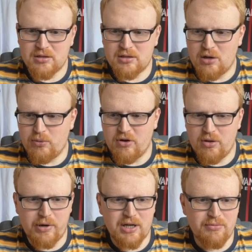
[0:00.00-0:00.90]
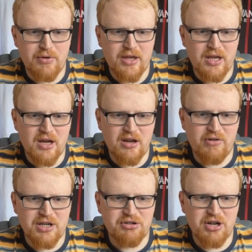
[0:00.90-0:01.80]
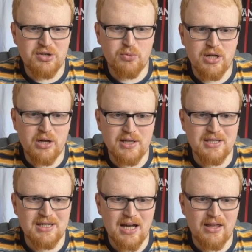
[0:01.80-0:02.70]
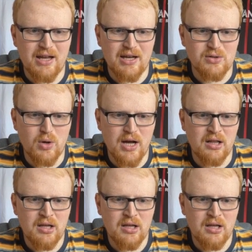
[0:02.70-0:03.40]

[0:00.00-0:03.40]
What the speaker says: So we've got the registration window is sat there as well.